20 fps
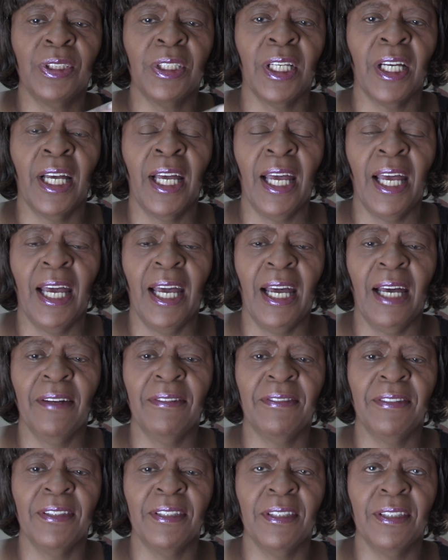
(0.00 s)
a
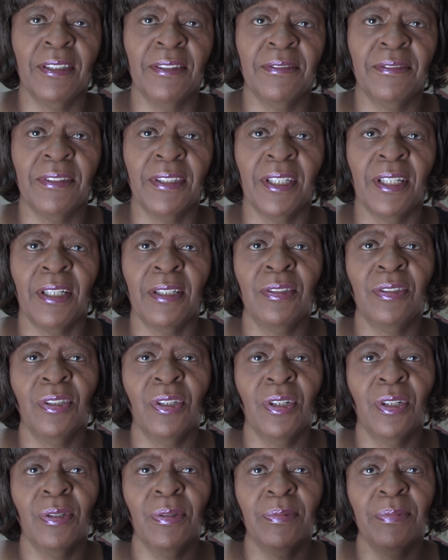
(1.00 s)
half of uh,
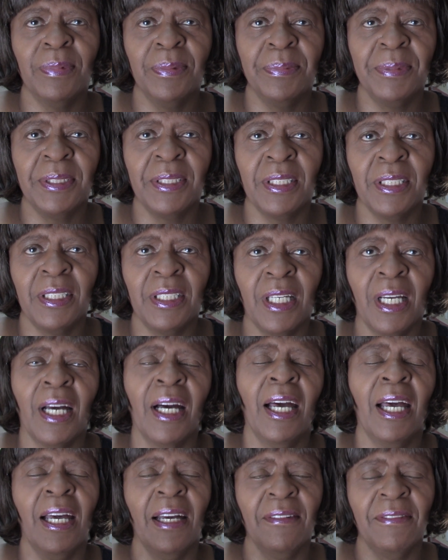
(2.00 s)
no let me see yeah
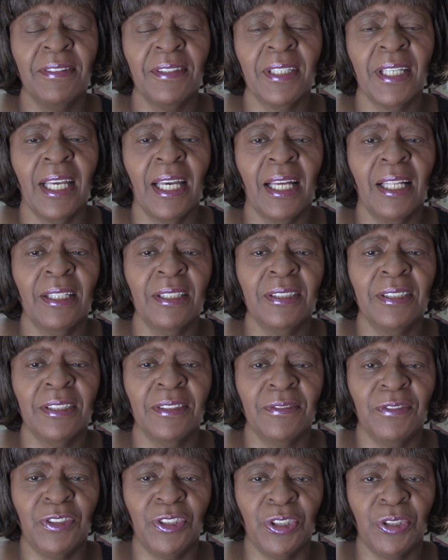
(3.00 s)
half a gallon
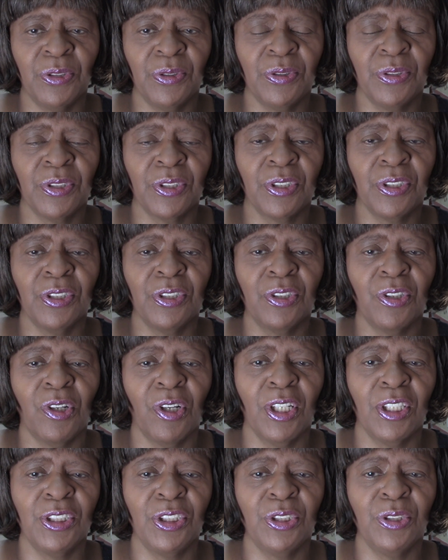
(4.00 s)
of juice could
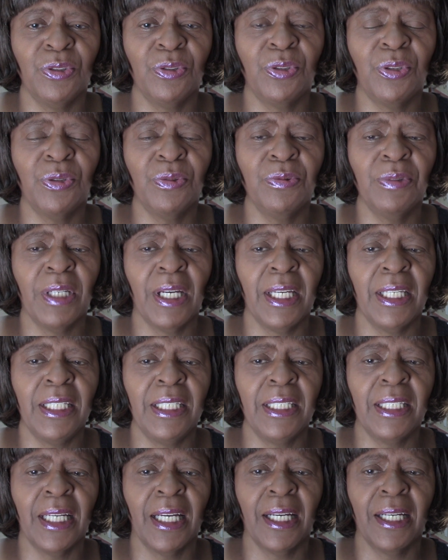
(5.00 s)
cost you two
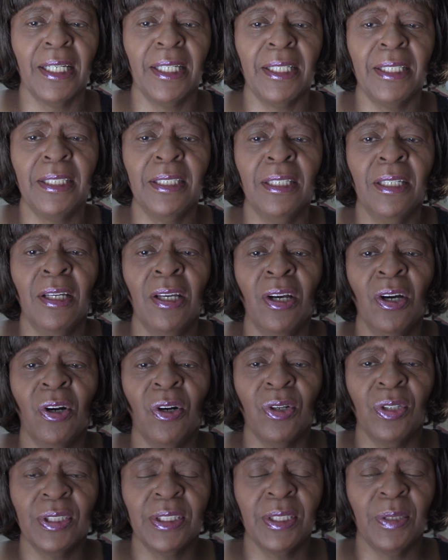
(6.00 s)
ninety-nine
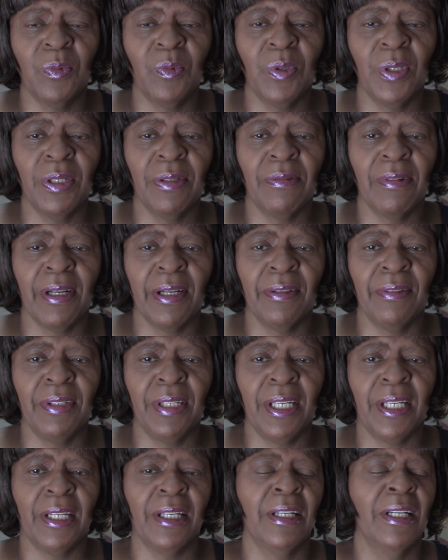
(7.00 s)
or somewhere around
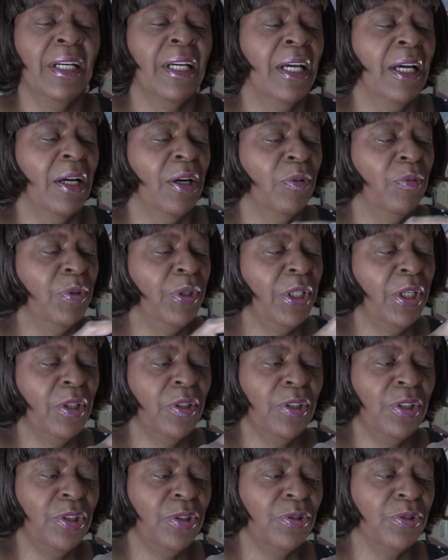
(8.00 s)
there. We
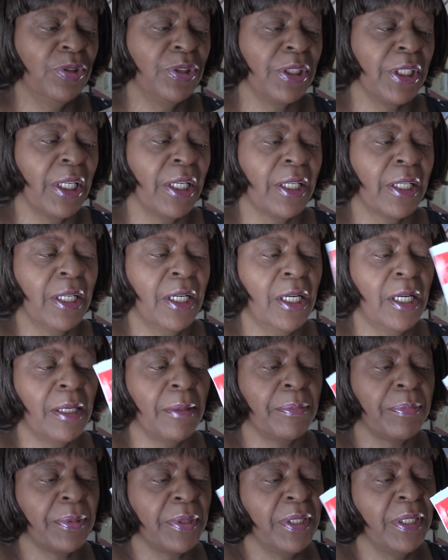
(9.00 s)
only used a
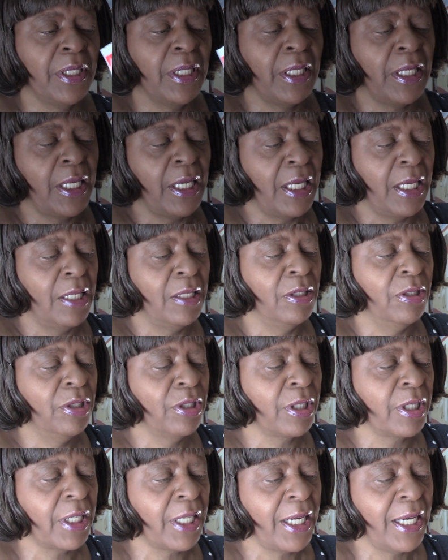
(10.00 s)
cup, and
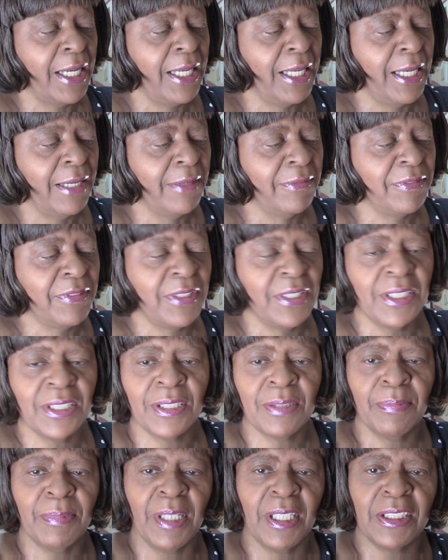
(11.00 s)
look, I have
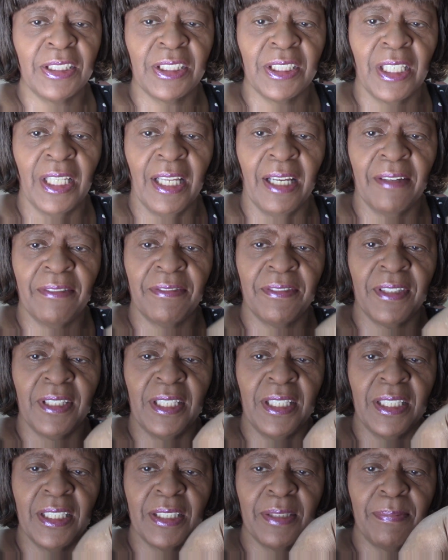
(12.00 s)
this much left
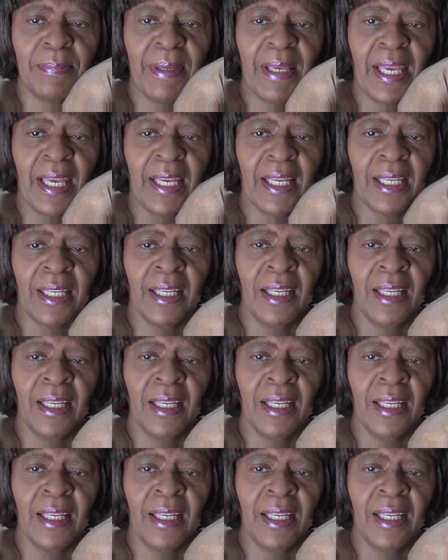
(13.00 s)
in this bag.